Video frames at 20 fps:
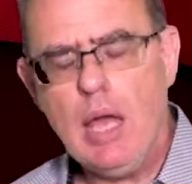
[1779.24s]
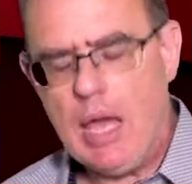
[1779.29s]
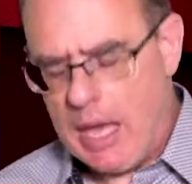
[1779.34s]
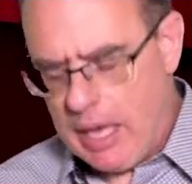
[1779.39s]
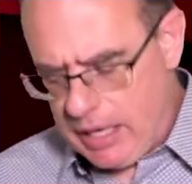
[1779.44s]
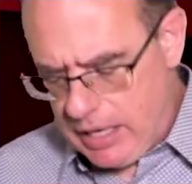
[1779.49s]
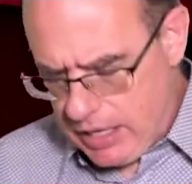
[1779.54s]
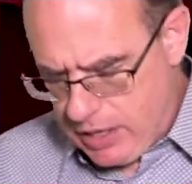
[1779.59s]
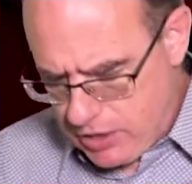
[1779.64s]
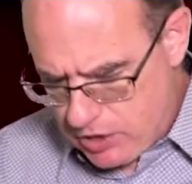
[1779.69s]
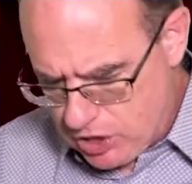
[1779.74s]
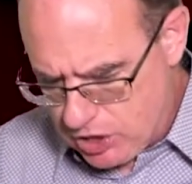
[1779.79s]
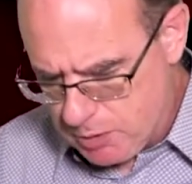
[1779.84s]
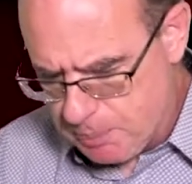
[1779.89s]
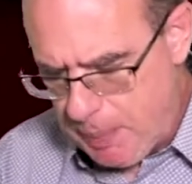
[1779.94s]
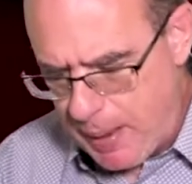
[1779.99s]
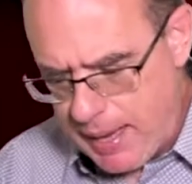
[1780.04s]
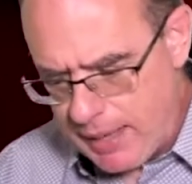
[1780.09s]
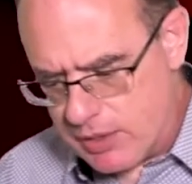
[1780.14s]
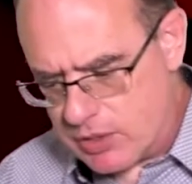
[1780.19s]
And it
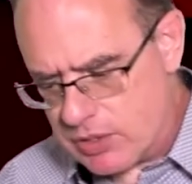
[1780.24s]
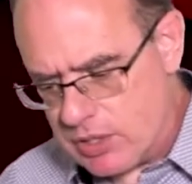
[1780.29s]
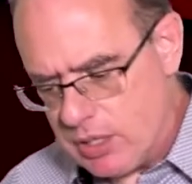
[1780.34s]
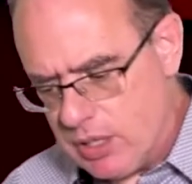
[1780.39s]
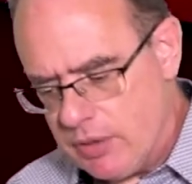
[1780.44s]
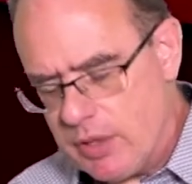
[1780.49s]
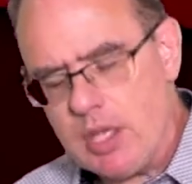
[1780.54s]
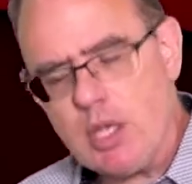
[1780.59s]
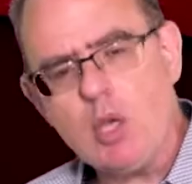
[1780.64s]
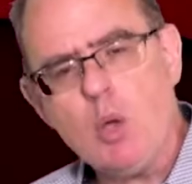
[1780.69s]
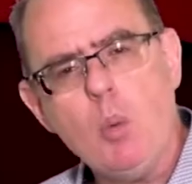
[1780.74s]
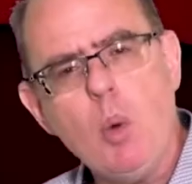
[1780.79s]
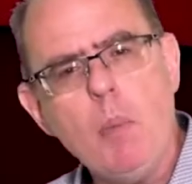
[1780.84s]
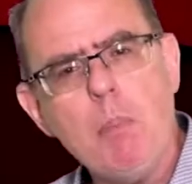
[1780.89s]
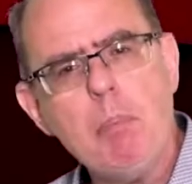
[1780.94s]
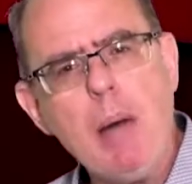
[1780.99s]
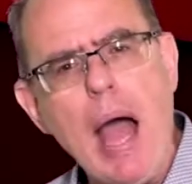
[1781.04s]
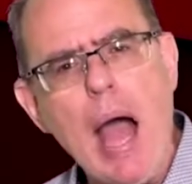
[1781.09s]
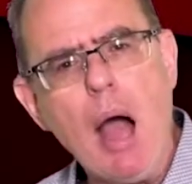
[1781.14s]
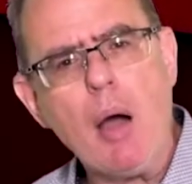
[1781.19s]
expects that you will
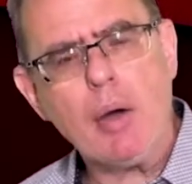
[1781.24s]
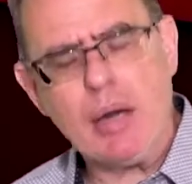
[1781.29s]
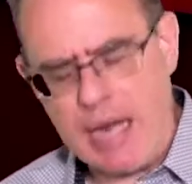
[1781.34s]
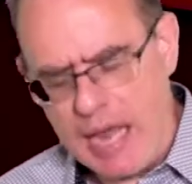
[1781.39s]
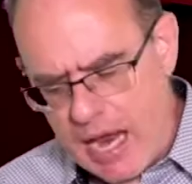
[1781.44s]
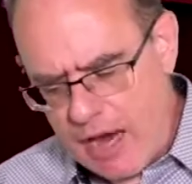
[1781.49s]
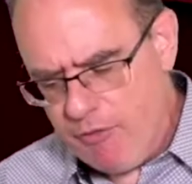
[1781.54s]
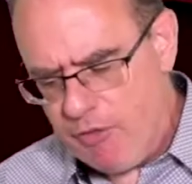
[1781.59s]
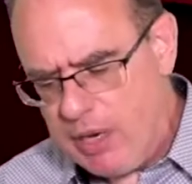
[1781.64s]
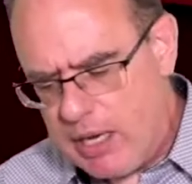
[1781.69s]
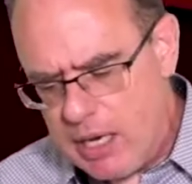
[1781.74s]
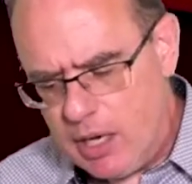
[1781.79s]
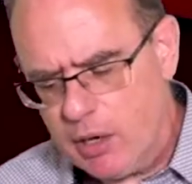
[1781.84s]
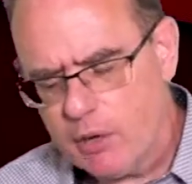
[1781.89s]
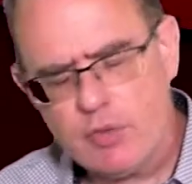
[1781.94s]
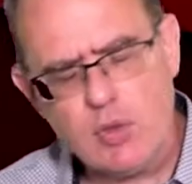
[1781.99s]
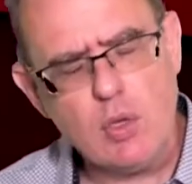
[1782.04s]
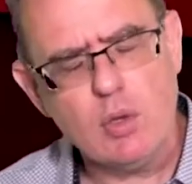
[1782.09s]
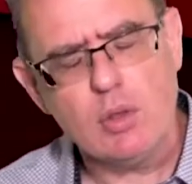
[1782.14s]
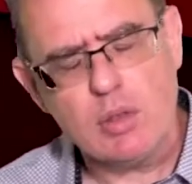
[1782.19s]
bow. And every area
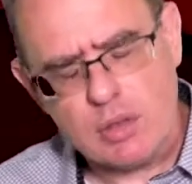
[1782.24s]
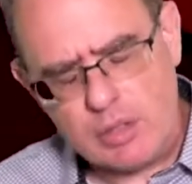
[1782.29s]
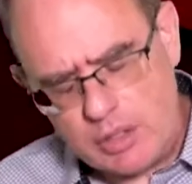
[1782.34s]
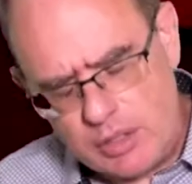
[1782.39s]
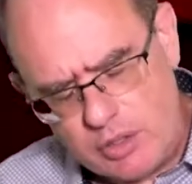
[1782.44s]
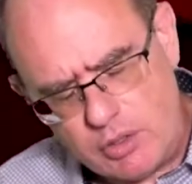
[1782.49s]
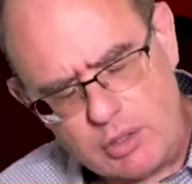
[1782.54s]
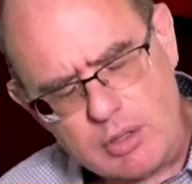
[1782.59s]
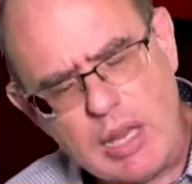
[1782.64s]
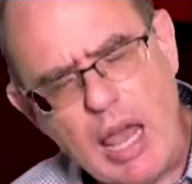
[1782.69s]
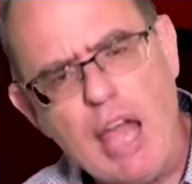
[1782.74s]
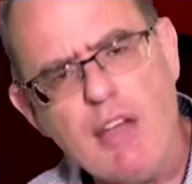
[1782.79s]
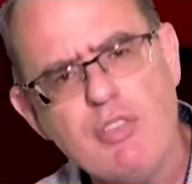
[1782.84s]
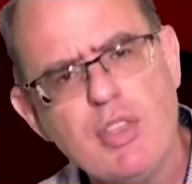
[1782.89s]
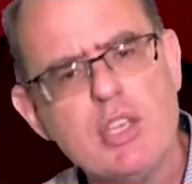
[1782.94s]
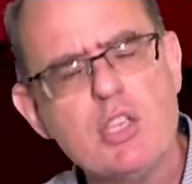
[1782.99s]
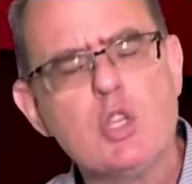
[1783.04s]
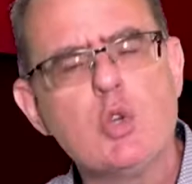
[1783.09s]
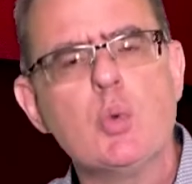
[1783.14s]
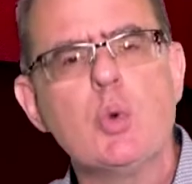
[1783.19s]
of you in your life
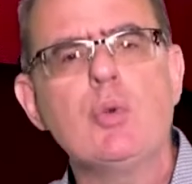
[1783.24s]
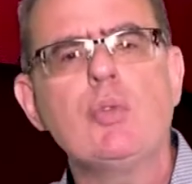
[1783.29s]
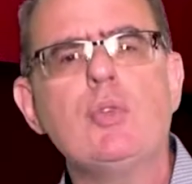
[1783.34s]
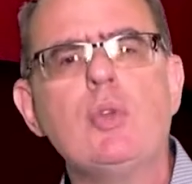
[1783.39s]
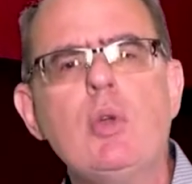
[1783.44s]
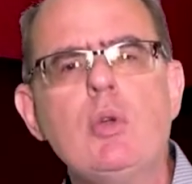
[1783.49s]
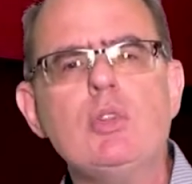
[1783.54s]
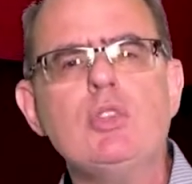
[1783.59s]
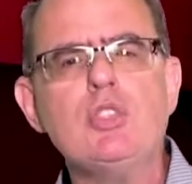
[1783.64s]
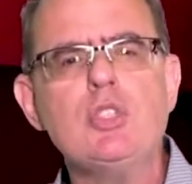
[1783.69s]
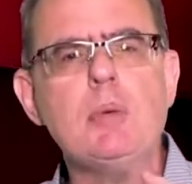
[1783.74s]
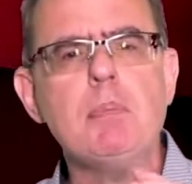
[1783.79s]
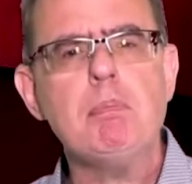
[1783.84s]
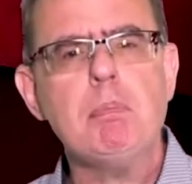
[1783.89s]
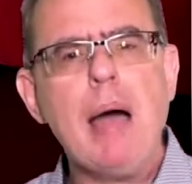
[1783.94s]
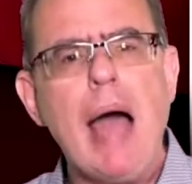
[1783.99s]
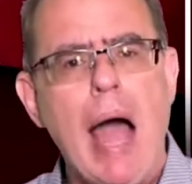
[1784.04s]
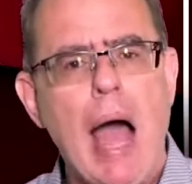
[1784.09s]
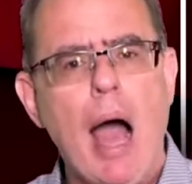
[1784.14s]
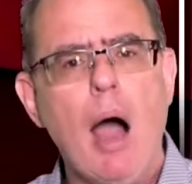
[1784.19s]
that you refuse to
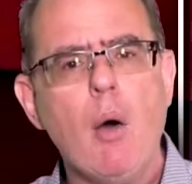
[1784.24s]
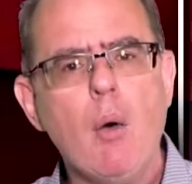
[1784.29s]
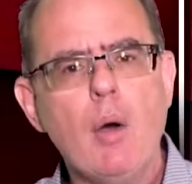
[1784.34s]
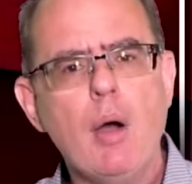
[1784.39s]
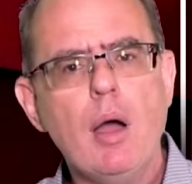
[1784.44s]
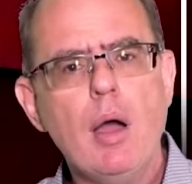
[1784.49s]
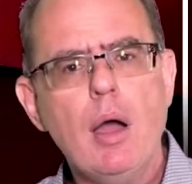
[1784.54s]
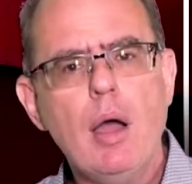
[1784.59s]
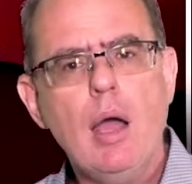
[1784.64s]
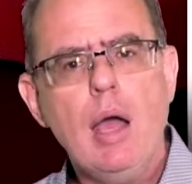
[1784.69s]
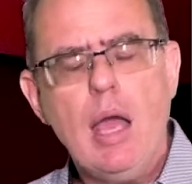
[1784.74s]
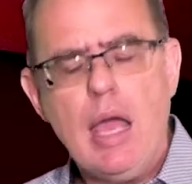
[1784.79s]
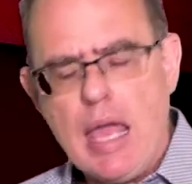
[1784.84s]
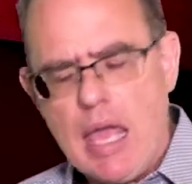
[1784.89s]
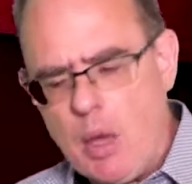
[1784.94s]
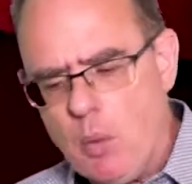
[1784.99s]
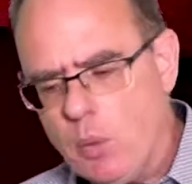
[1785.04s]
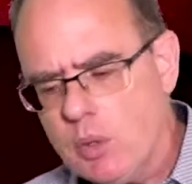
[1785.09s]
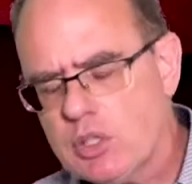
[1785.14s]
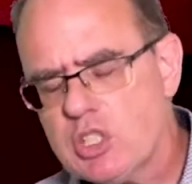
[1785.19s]
bow,
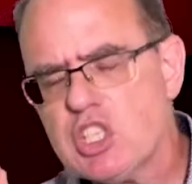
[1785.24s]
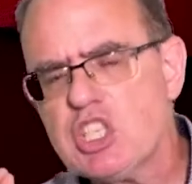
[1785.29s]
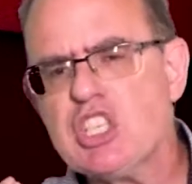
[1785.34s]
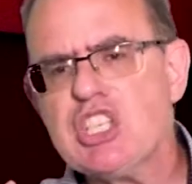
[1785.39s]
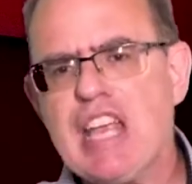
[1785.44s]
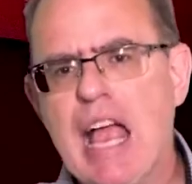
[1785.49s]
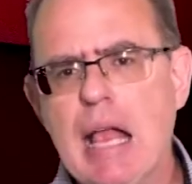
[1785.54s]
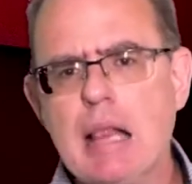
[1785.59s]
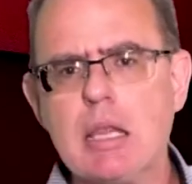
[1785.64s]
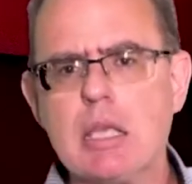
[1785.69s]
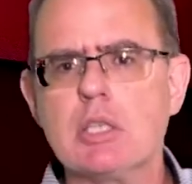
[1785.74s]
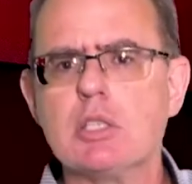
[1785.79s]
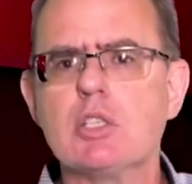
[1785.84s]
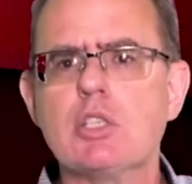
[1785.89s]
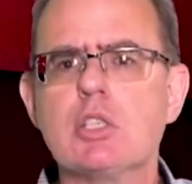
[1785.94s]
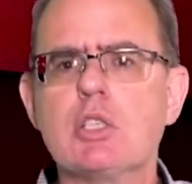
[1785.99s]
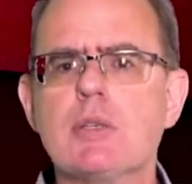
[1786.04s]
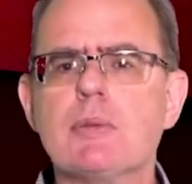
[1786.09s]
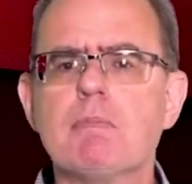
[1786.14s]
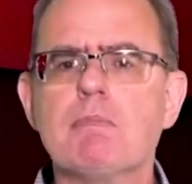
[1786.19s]
it will
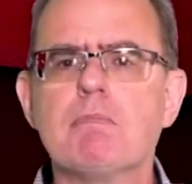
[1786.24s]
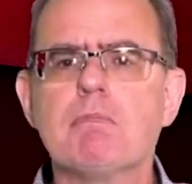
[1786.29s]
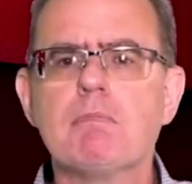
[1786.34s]
challenge.